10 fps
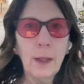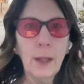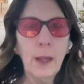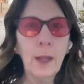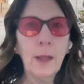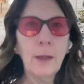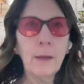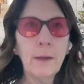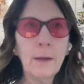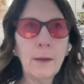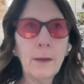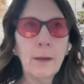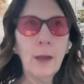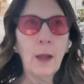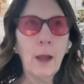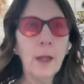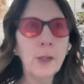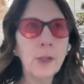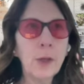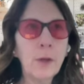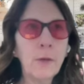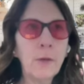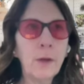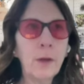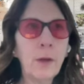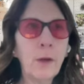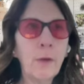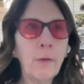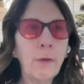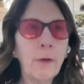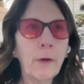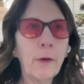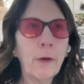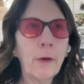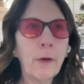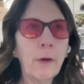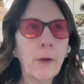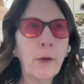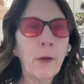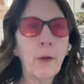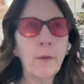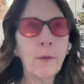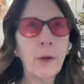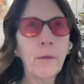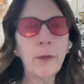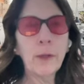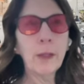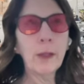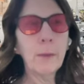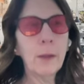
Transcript: And I chose it over everything.